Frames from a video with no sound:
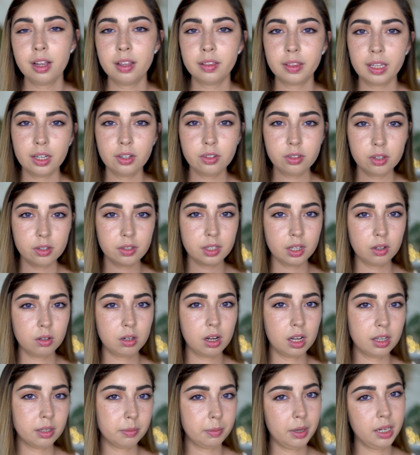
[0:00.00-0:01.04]
They also sell
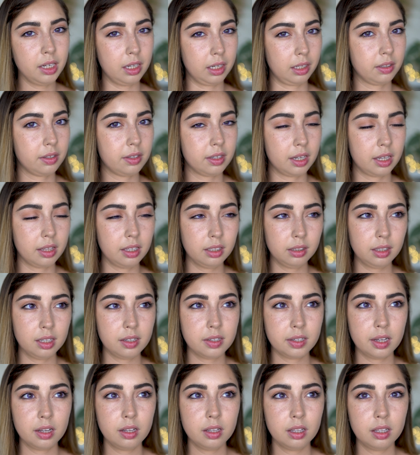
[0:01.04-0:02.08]
cosmetics. I think they
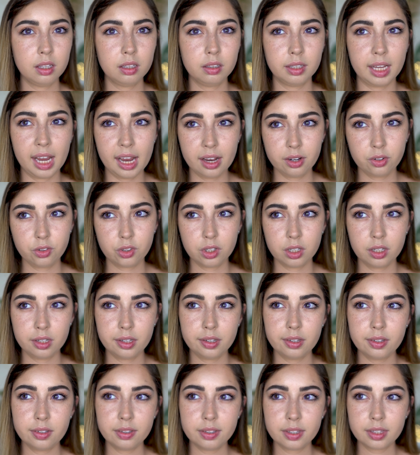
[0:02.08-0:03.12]
sell
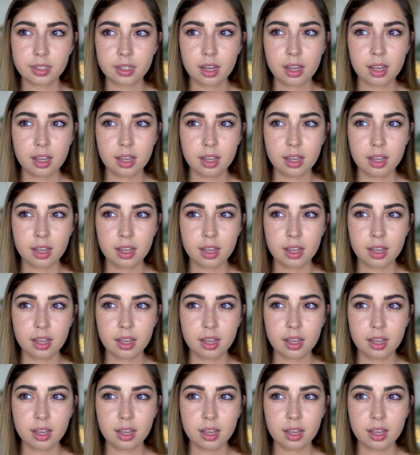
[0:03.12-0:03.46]
lashes,